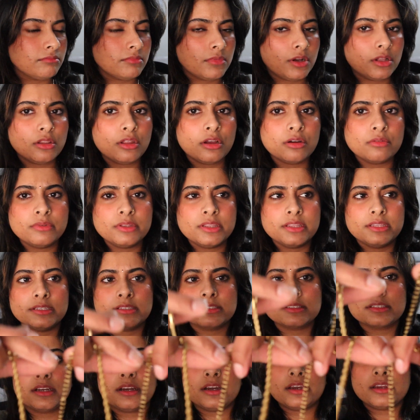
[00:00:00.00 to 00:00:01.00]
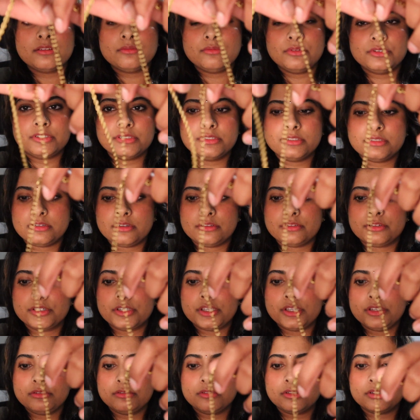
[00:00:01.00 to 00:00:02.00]
Along with this guy, which is another
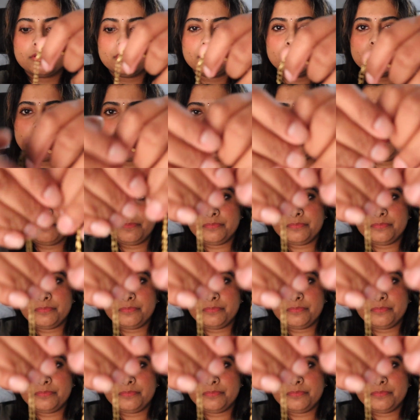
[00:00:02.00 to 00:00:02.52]
cute little